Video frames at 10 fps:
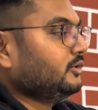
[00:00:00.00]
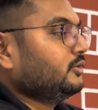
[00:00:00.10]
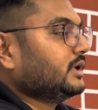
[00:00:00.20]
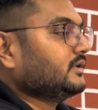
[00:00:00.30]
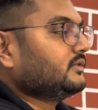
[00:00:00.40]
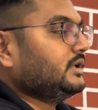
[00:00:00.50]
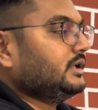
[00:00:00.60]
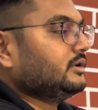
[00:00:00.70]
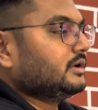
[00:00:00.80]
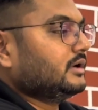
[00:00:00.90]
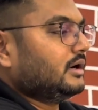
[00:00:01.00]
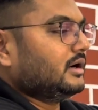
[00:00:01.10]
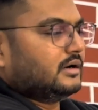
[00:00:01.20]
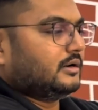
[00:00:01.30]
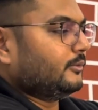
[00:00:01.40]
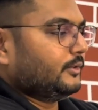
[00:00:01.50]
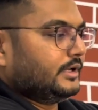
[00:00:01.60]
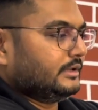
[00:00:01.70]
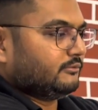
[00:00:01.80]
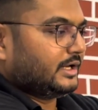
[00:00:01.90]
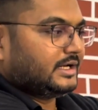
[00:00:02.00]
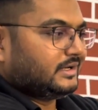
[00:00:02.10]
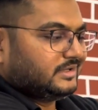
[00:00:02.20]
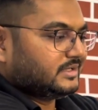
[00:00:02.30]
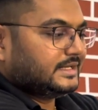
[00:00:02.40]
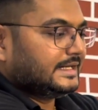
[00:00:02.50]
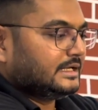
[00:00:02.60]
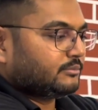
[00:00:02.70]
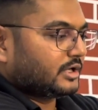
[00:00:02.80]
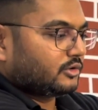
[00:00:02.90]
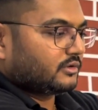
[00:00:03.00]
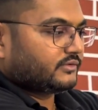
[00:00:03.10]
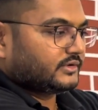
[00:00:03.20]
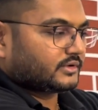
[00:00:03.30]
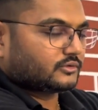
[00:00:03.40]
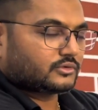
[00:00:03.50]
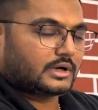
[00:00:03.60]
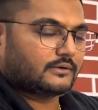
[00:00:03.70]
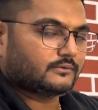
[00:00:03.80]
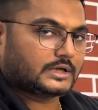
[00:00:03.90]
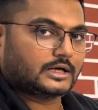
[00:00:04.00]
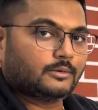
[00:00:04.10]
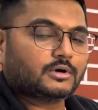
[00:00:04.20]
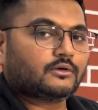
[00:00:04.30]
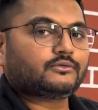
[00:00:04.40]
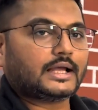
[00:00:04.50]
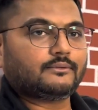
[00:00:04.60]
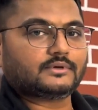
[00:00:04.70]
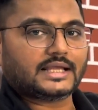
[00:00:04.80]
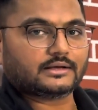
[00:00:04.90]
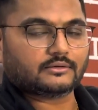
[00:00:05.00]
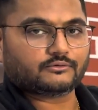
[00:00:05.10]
You can see very rigidity in particular fixture. So number of times, like